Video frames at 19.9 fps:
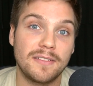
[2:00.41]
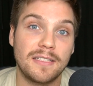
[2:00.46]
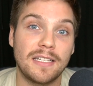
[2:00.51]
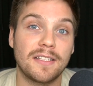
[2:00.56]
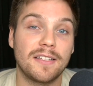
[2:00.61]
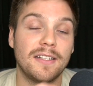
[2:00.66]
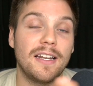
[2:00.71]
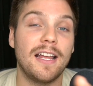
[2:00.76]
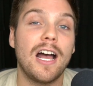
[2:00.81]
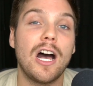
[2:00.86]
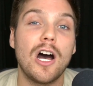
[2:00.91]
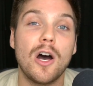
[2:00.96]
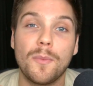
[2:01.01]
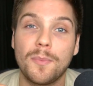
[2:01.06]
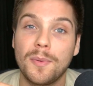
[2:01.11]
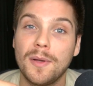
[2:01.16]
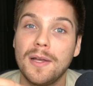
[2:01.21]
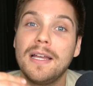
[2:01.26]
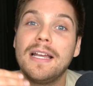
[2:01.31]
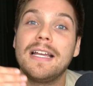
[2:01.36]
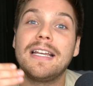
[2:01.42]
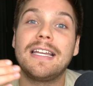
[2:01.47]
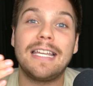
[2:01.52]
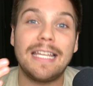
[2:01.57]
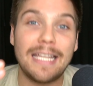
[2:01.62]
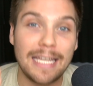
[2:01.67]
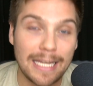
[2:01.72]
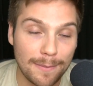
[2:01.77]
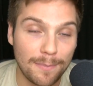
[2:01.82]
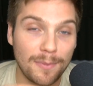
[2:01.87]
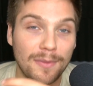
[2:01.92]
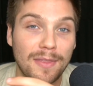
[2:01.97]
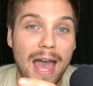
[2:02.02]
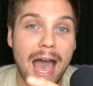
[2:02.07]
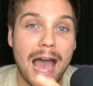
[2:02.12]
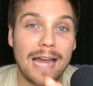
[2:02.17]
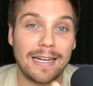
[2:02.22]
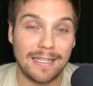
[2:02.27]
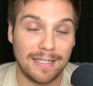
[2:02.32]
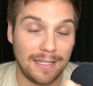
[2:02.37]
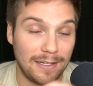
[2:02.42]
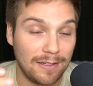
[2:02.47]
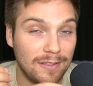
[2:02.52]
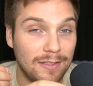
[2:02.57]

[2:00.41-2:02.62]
That's going to help keep that in a